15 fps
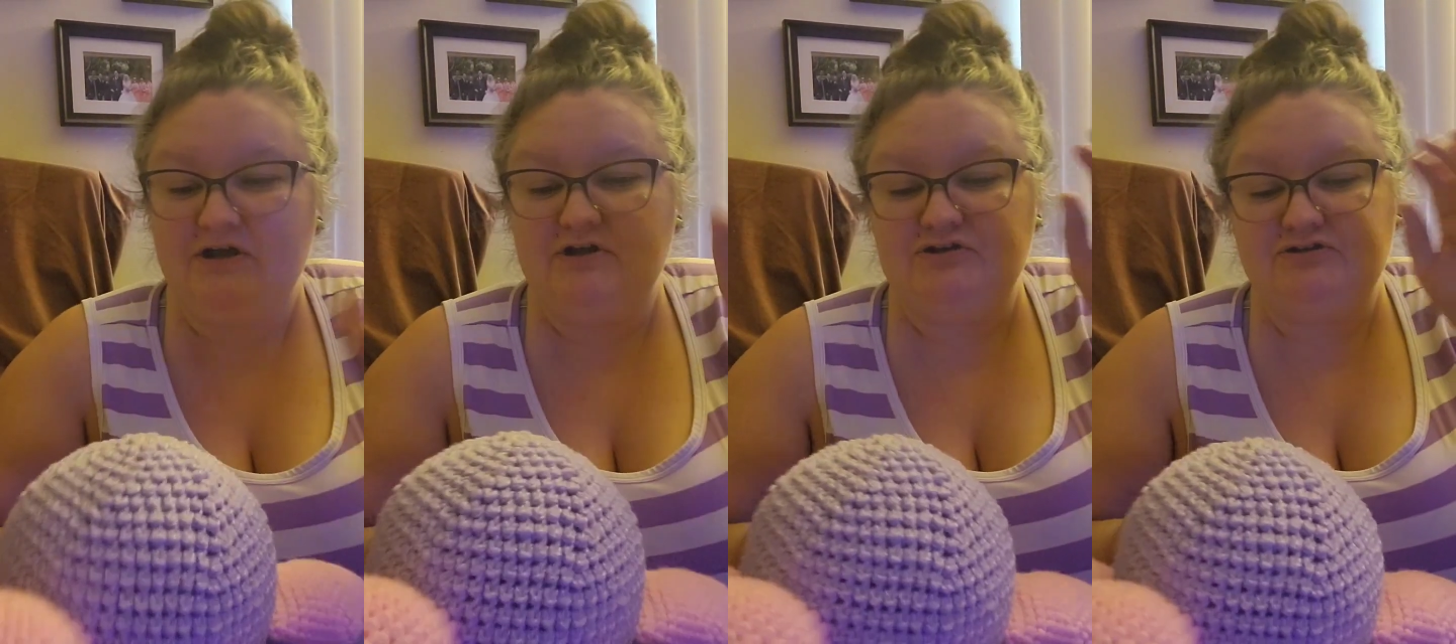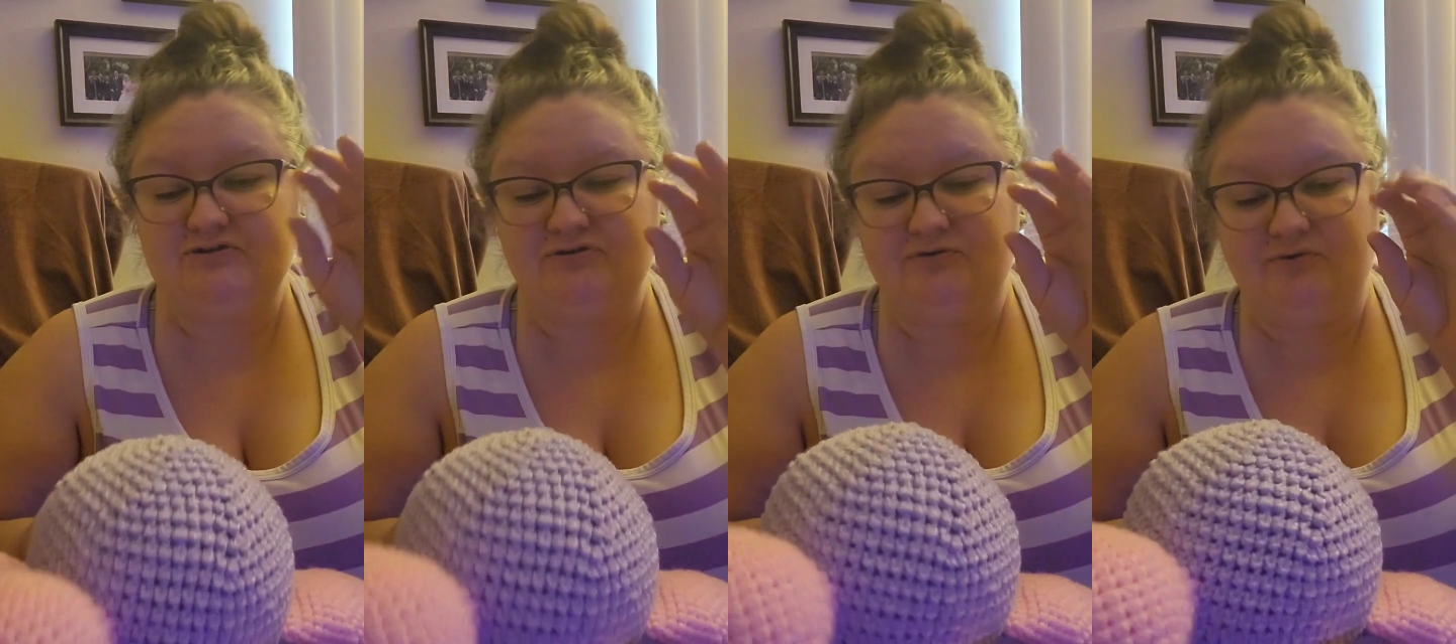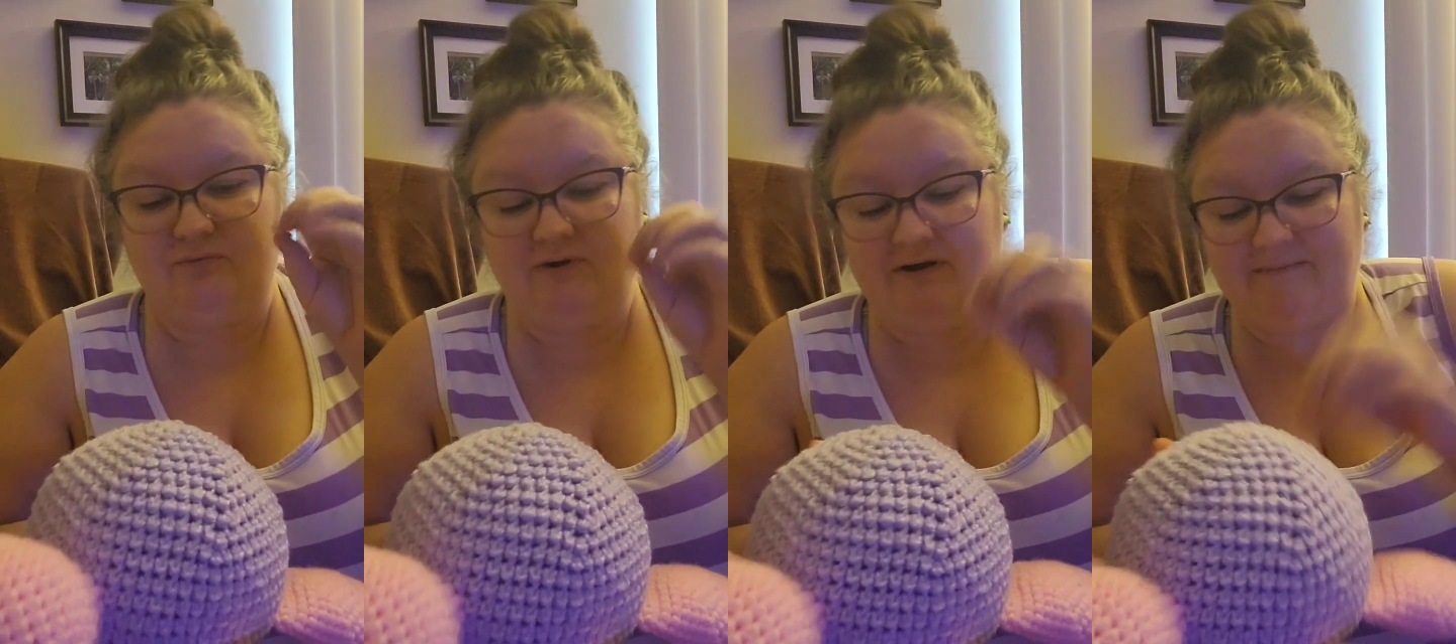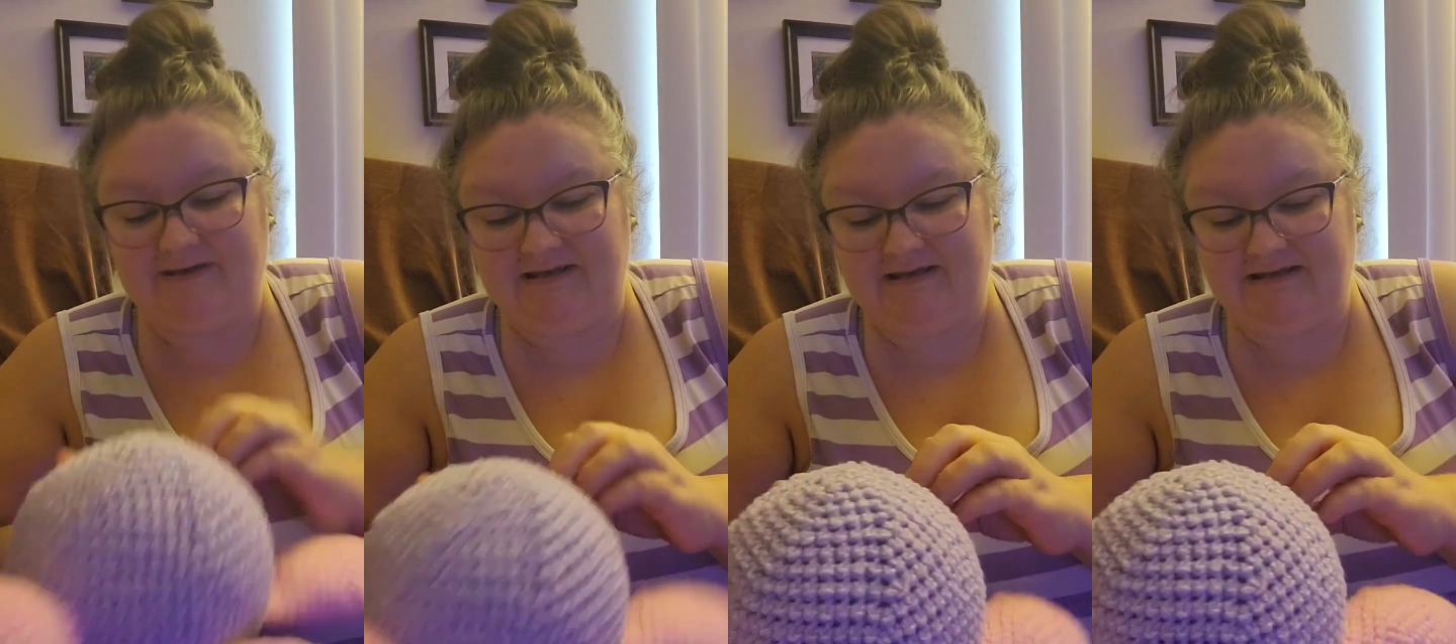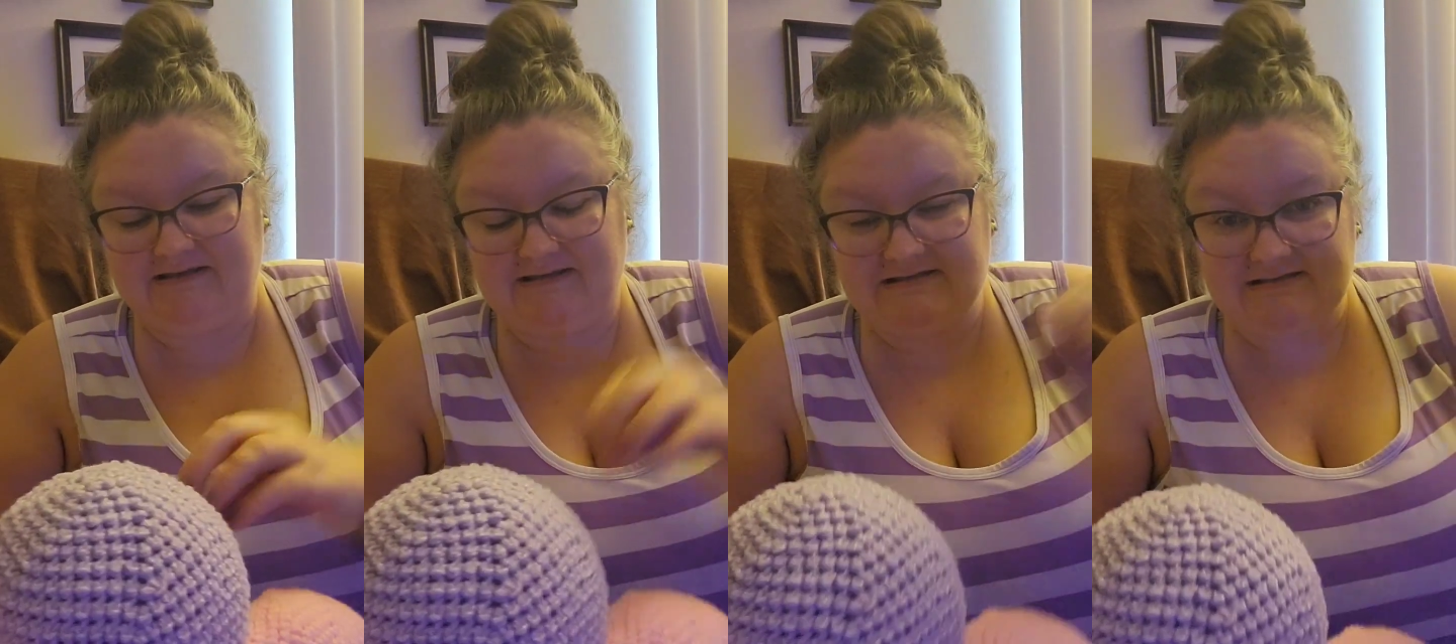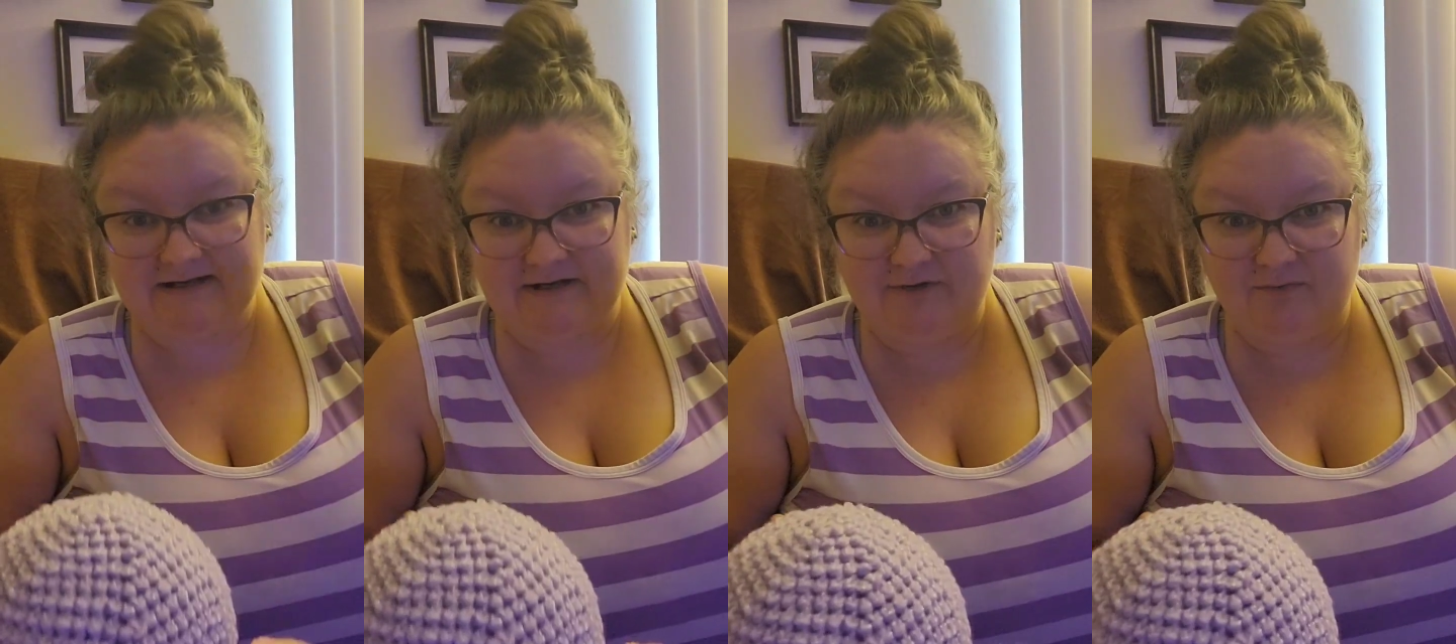So while making the
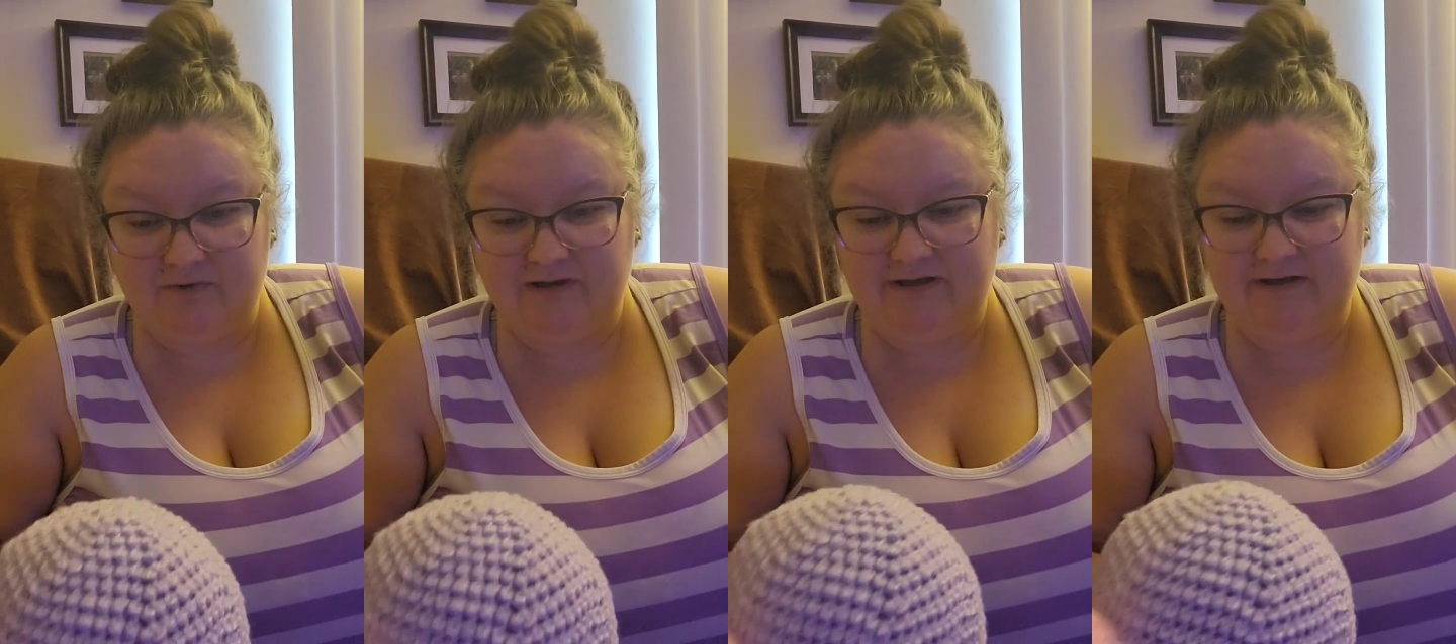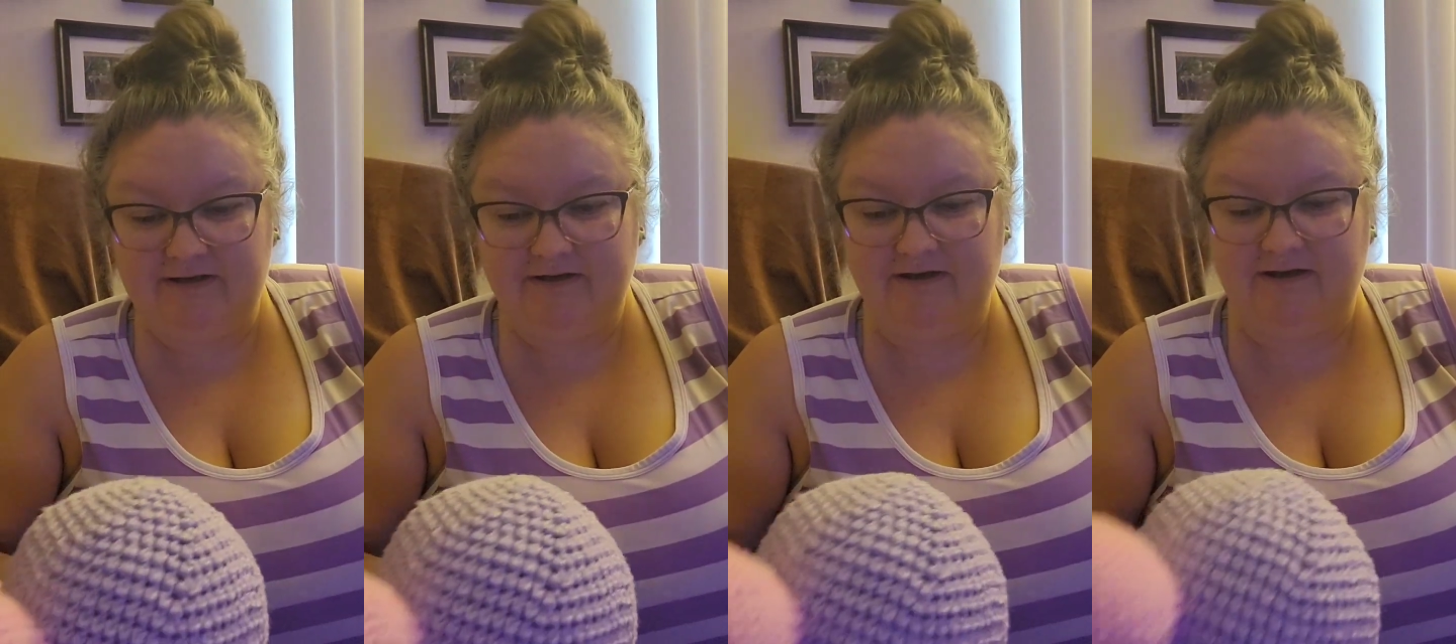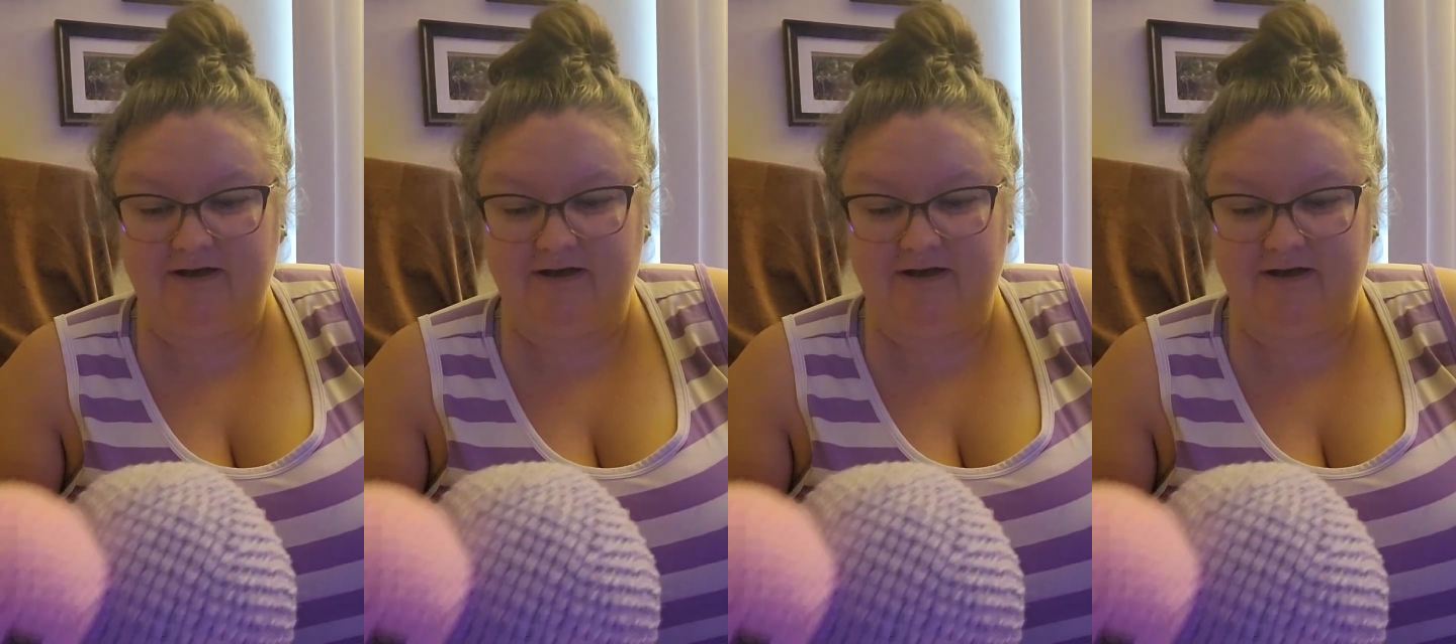second one,